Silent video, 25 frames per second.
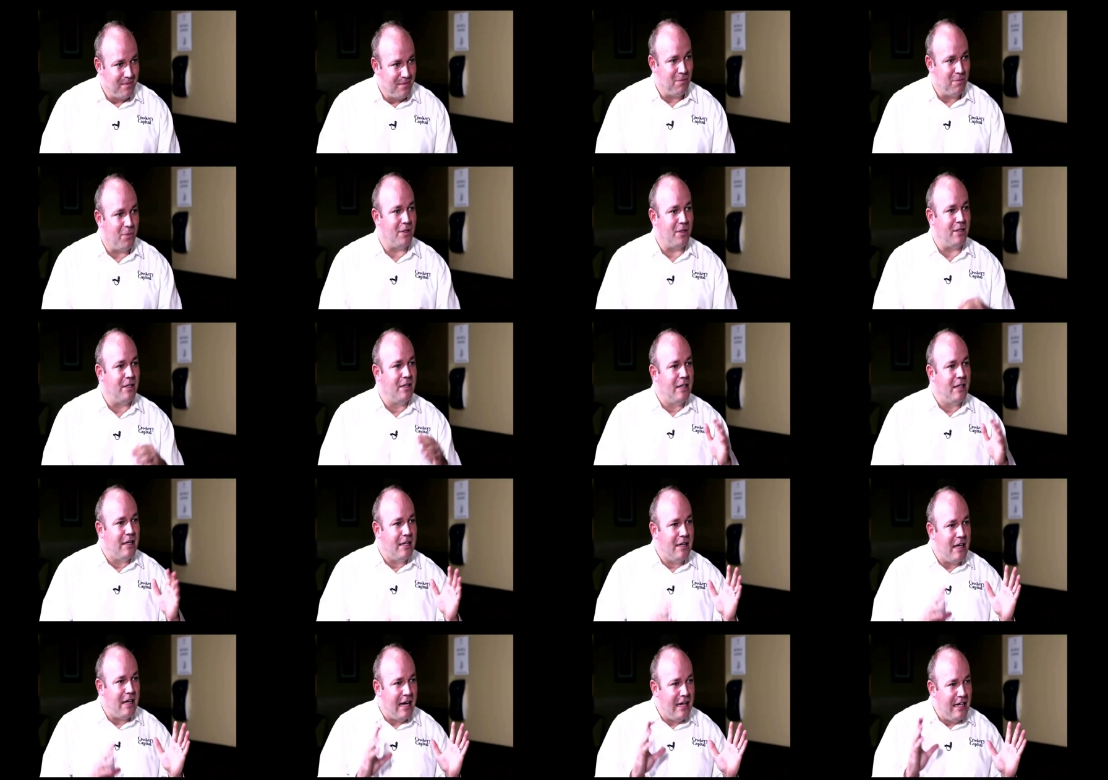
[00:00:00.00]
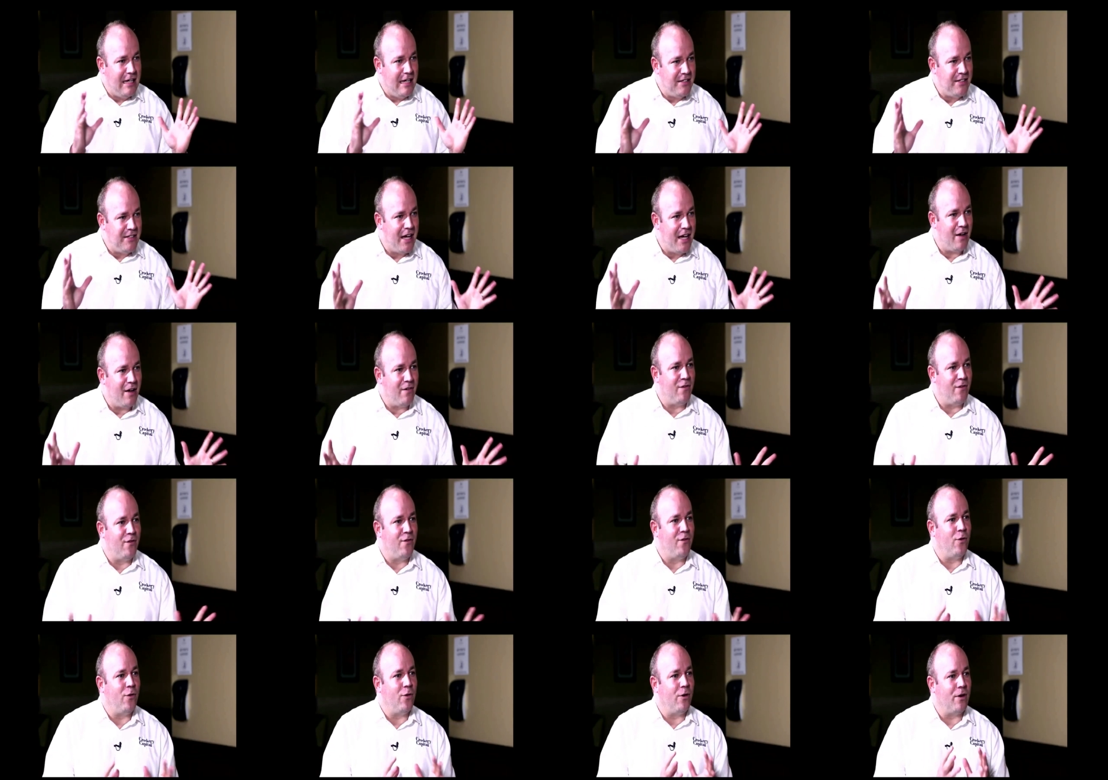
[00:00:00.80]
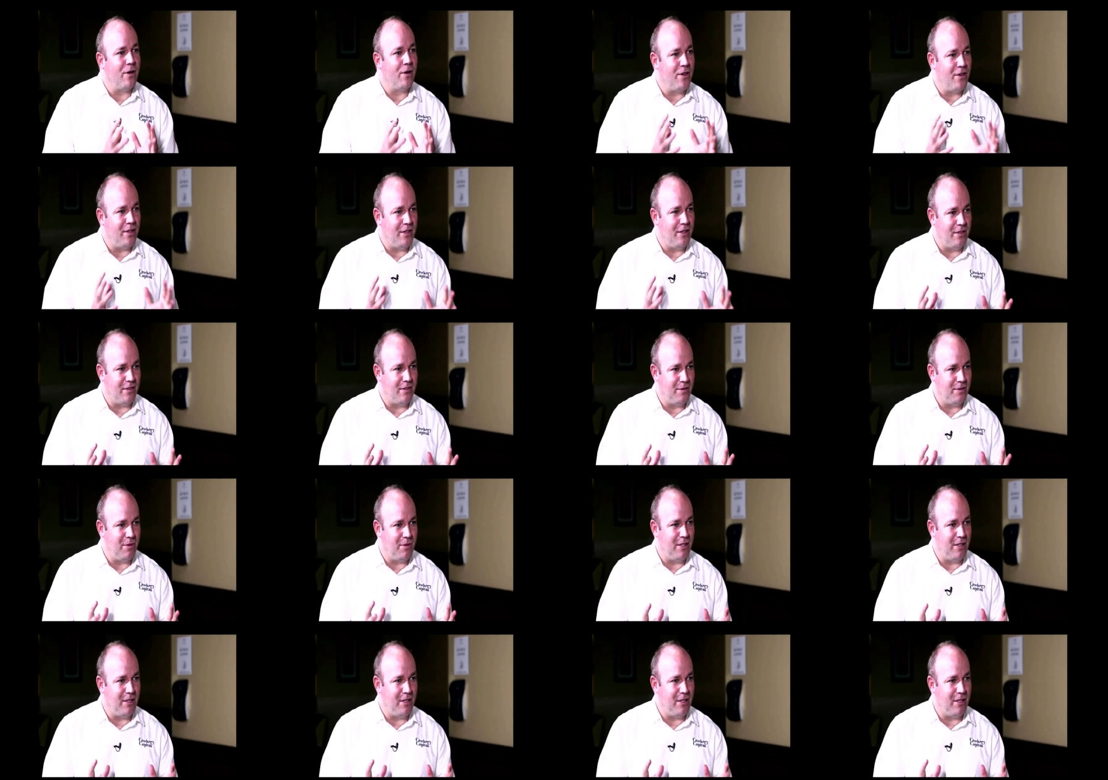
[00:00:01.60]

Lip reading: But at least you have 4 things.